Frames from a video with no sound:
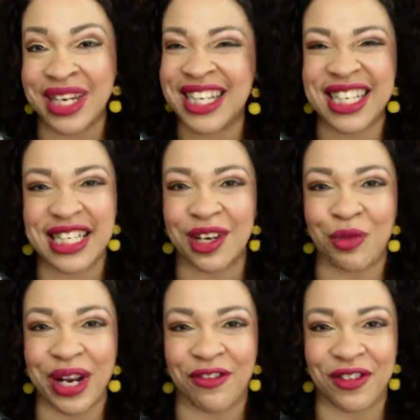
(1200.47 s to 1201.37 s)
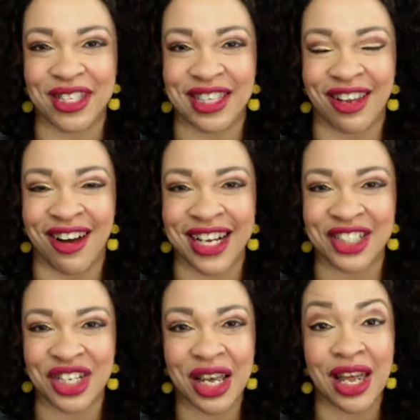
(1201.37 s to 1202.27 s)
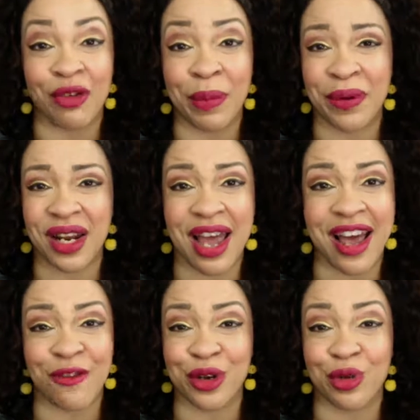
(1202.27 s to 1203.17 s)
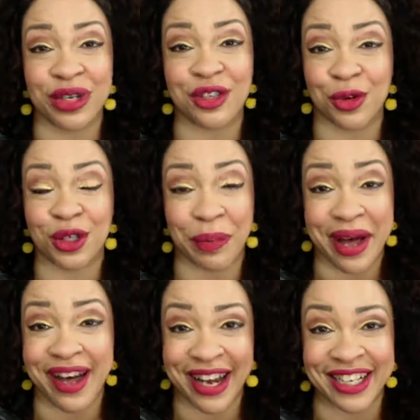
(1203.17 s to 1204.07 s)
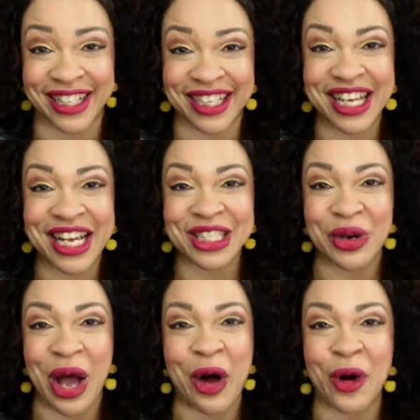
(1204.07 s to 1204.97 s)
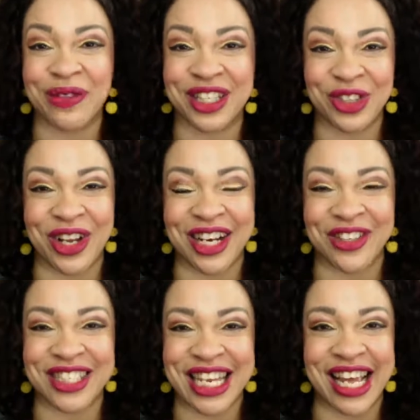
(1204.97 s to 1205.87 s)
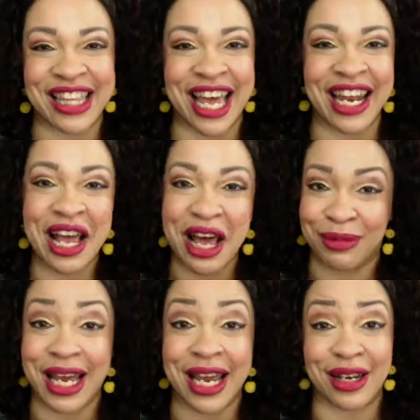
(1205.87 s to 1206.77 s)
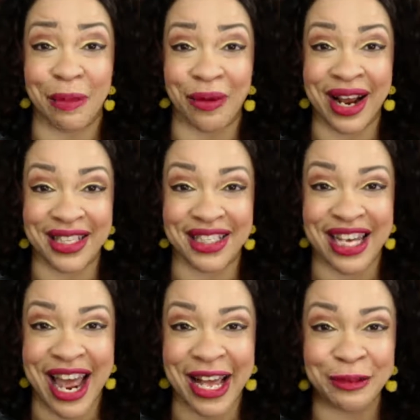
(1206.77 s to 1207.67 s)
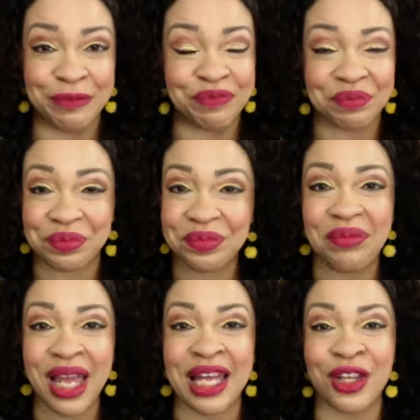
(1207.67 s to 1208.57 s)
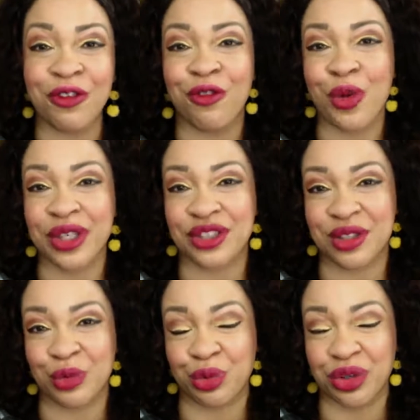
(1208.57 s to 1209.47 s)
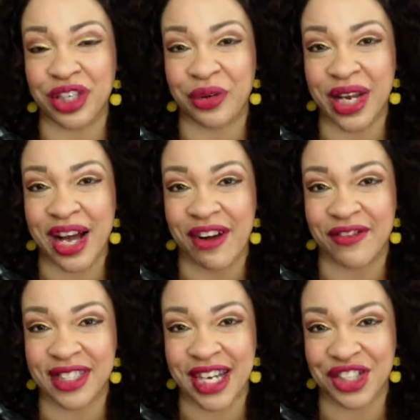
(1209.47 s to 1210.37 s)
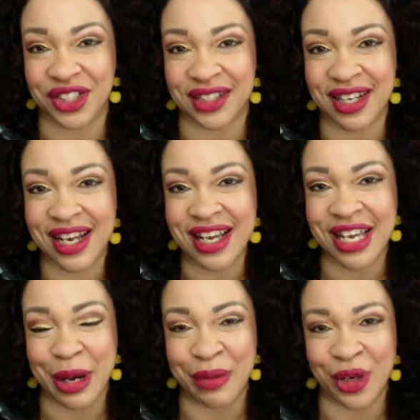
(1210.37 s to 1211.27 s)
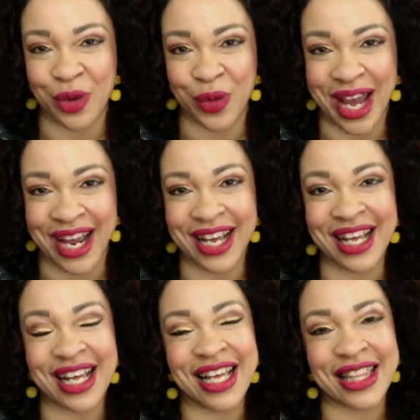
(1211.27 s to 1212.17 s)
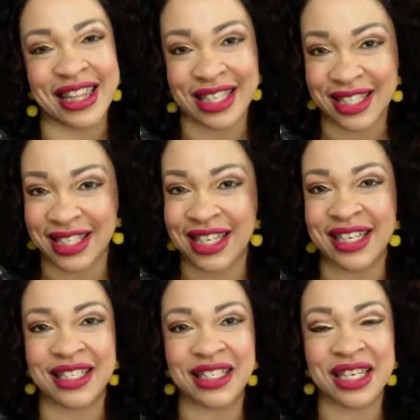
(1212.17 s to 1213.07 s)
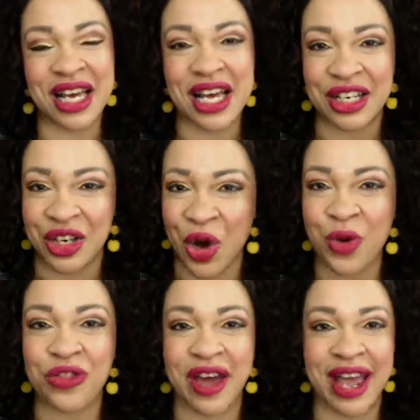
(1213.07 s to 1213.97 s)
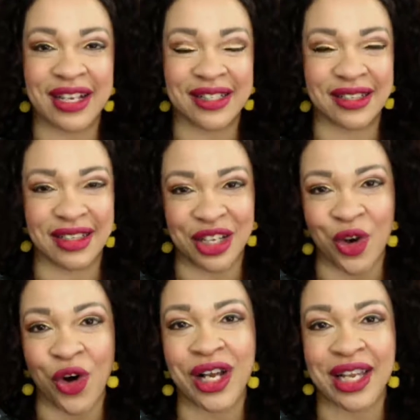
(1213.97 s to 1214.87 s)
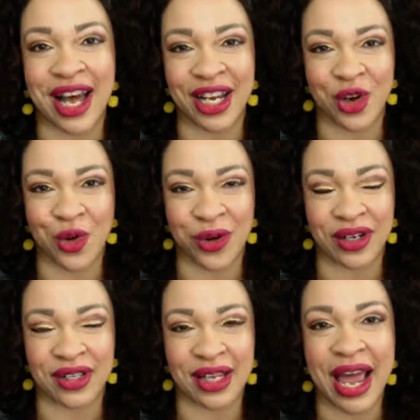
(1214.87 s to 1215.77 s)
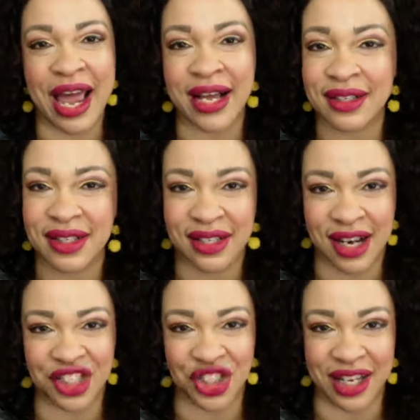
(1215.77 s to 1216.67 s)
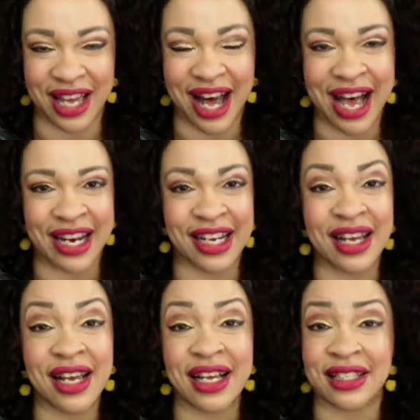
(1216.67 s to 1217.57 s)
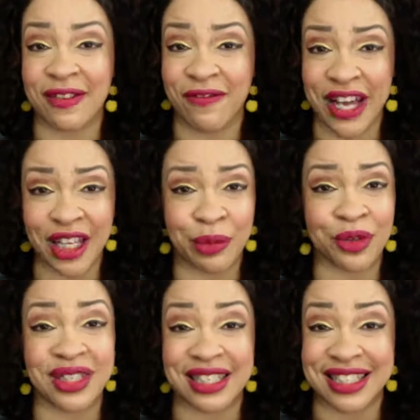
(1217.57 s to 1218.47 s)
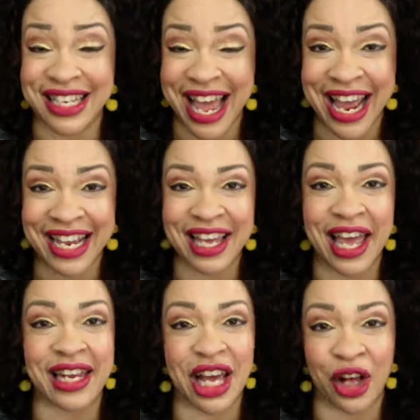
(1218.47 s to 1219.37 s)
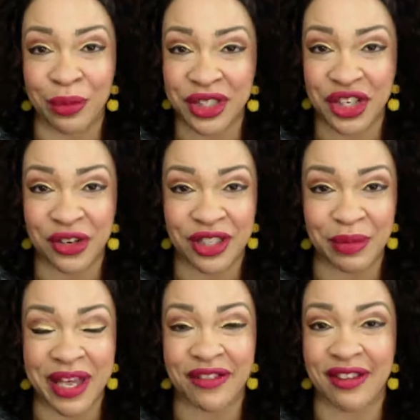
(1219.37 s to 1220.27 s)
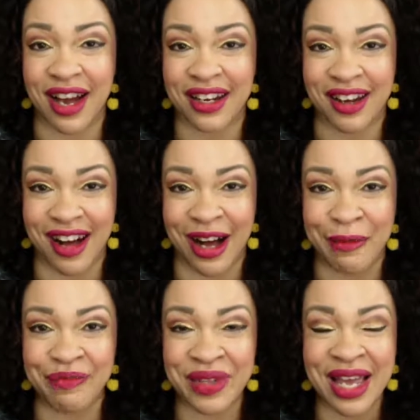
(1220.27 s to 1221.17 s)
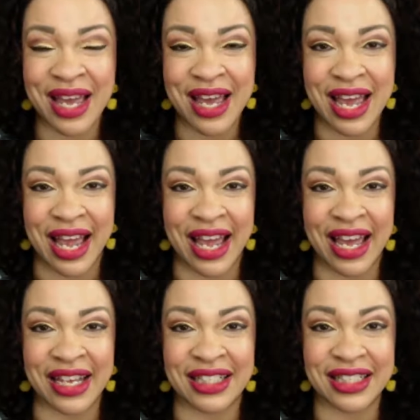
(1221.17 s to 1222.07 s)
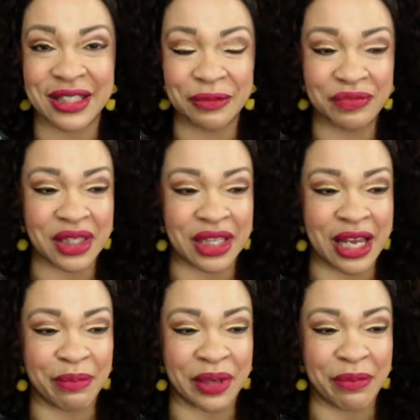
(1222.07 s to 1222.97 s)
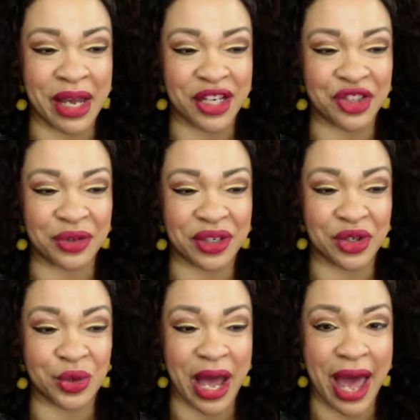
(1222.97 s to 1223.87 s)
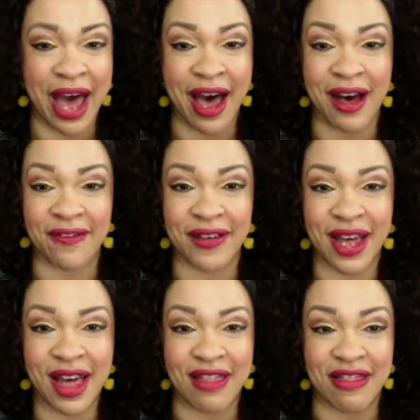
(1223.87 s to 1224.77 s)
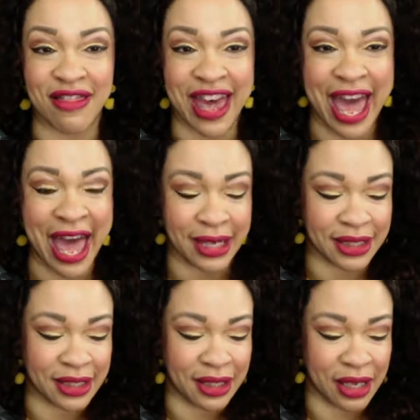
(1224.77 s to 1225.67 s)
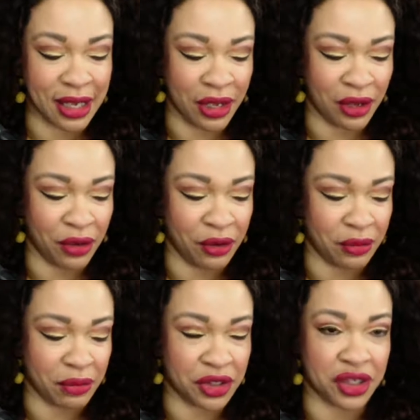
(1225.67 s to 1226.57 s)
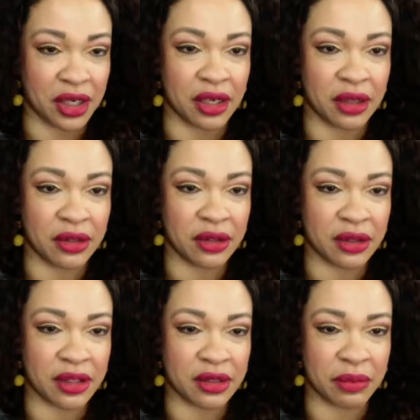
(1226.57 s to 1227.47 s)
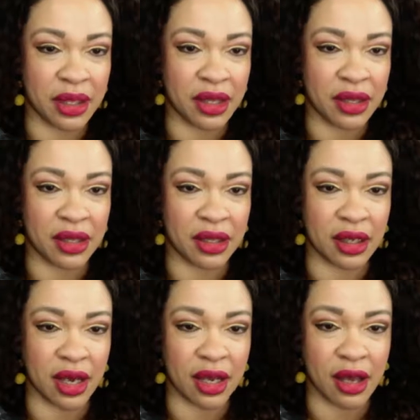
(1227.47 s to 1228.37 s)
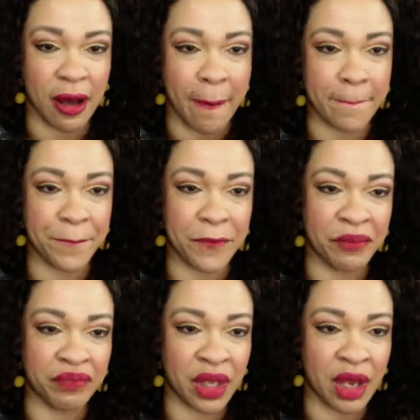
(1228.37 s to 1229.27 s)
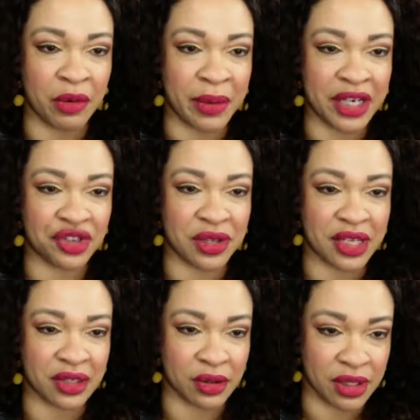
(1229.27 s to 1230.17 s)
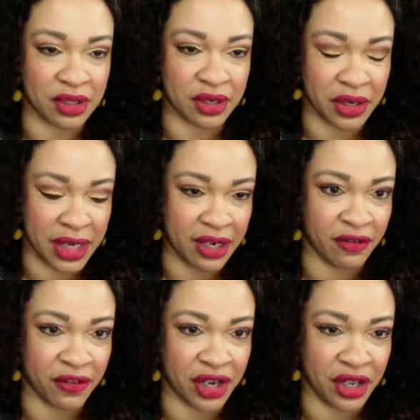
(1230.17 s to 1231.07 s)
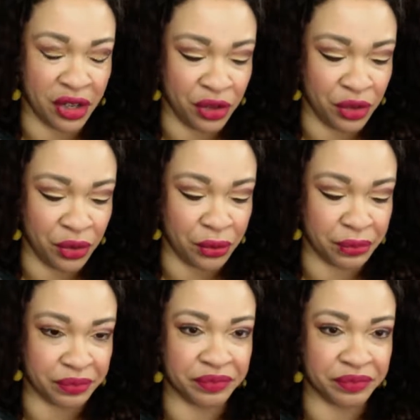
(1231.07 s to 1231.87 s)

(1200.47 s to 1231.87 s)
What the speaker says: We needed to get ready for this launch and we put every resource behind it. So I hope that you'll understand that I'm taking a break today and look forward to some really great conversations coming your way. This is No Thanks, the online course and discussion guide. It's available today at lmichellesmith.com. And let me make sure you have that, lmichellesmith.com. I'm going to make sure that's on the screen for you.